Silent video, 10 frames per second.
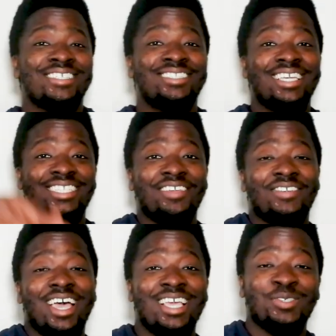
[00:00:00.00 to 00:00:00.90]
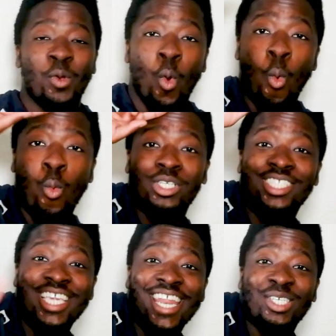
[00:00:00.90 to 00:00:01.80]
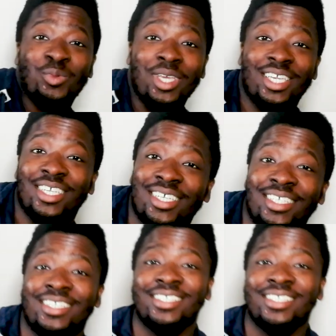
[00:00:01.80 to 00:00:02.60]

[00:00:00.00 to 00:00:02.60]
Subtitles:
Stay safe, guys. We'll see you next week.